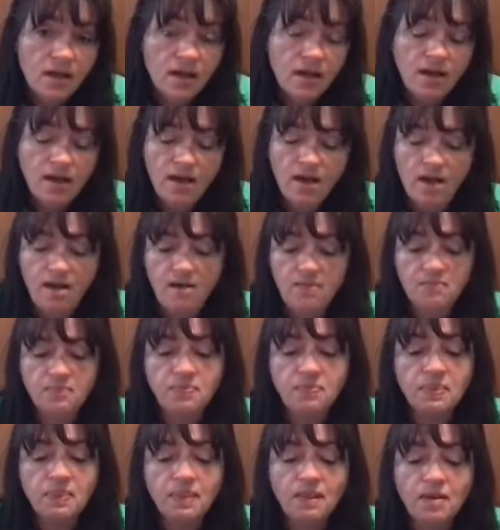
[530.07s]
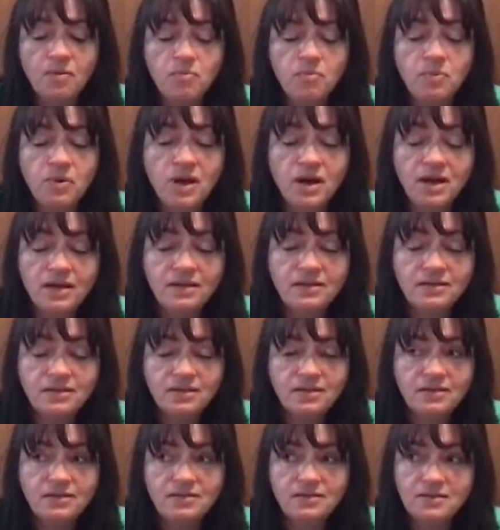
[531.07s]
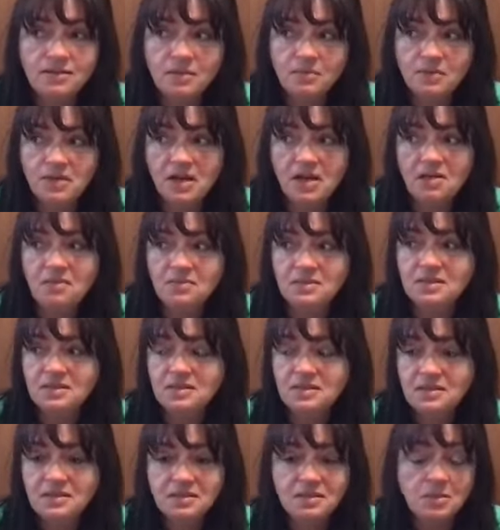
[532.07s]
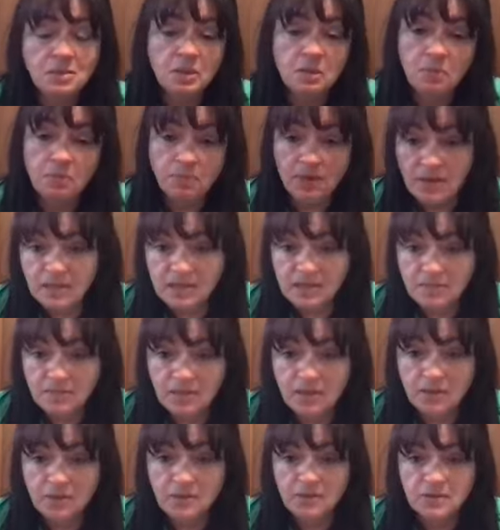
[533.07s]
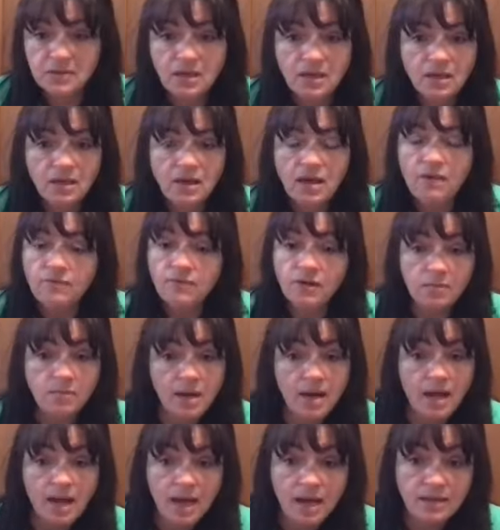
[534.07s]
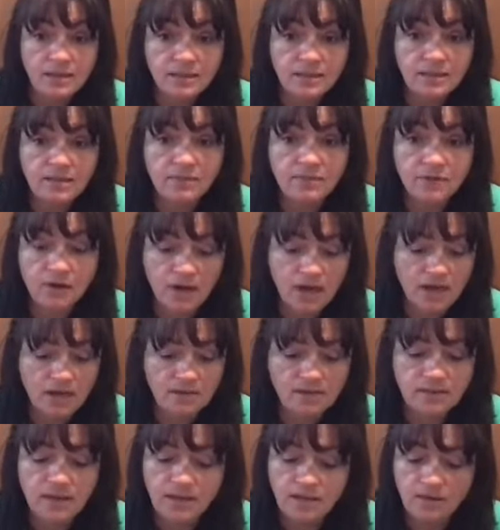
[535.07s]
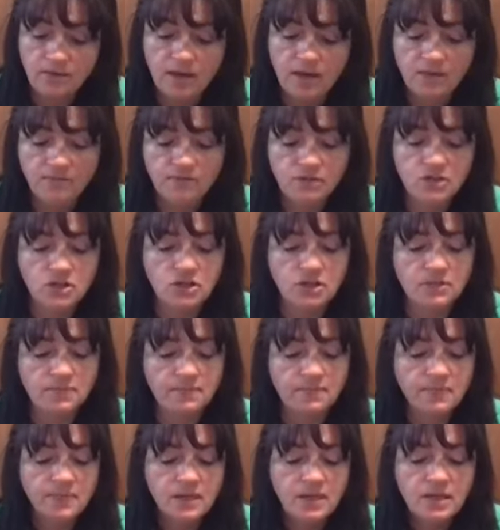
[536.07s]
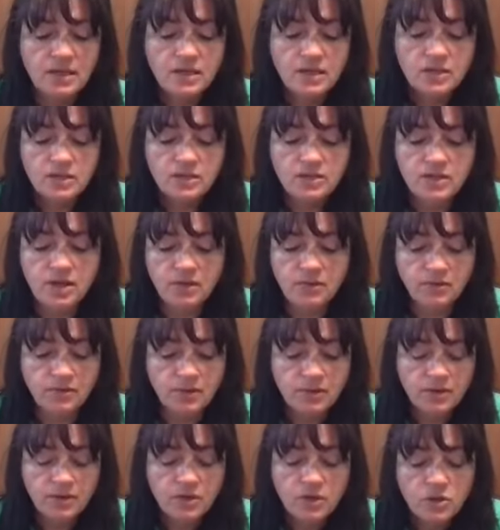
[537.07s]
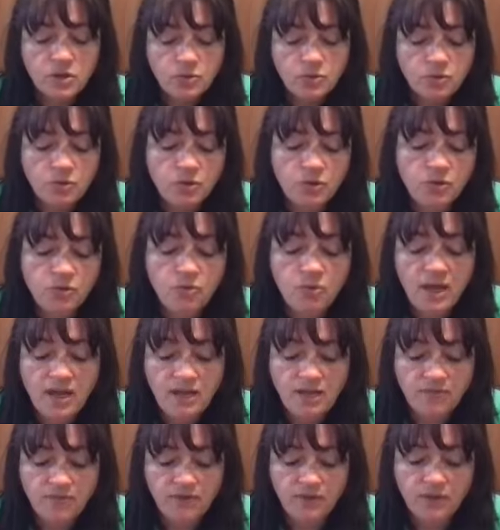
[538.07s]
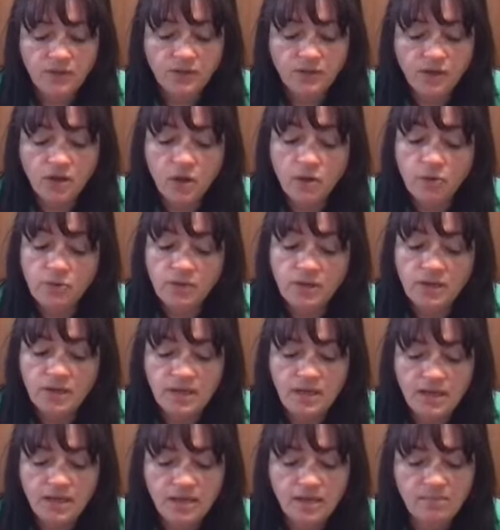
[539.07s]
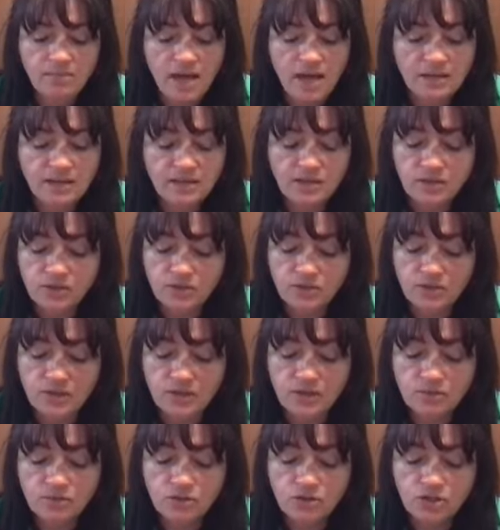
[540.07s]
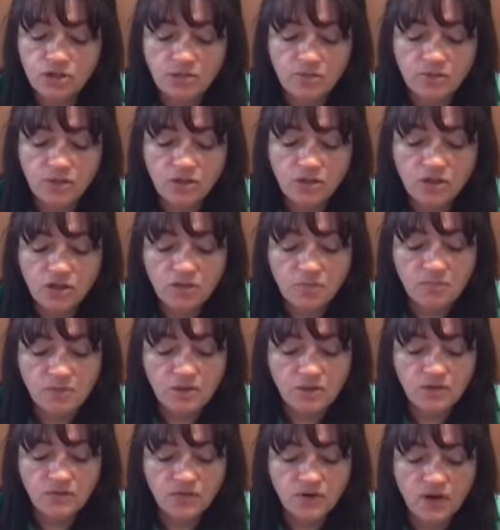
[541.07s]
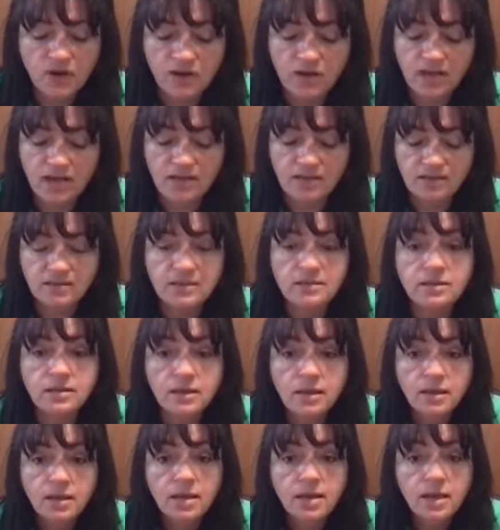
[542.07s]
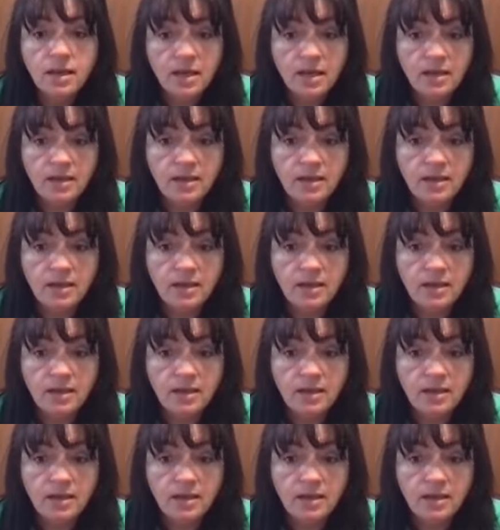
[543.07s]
but sometimes some of the best meals have come by accident for us. I know that for sure. So Ruth Wakefield owned an inn in Massachusetts where she would cook meals for her guests. In